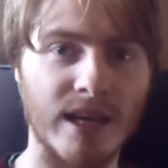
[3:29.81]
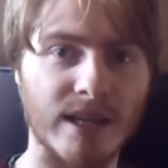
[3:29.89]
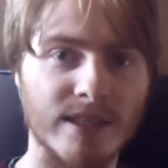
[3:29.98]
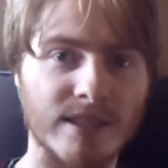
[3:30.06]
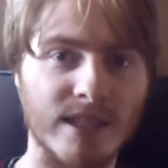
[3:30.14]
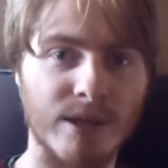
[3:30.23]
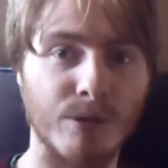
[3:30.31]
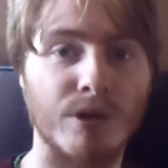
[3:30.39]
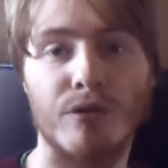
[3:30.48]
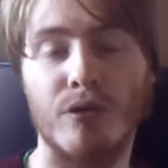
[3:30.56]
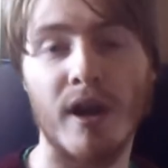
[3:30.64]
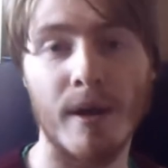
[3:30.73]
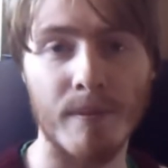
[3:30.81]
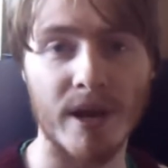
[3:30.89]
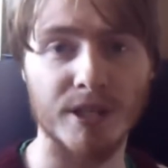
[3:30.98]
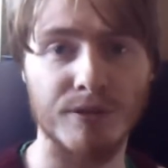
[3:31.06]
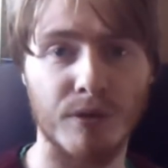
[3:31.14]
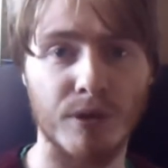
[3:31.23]
and it would create a
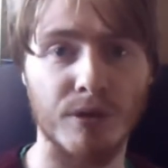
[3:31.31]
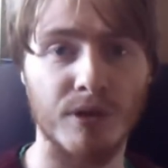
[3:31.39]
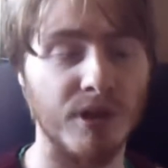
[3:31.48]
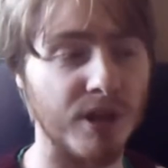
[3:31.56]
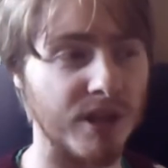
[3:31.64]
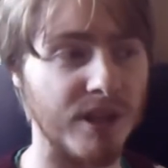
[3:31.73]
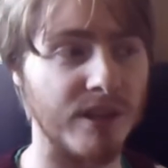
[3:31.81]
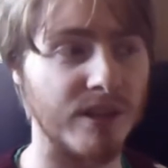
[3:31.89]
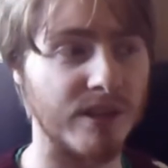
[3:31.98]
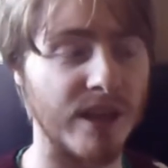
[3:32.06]
mesh for you that you could either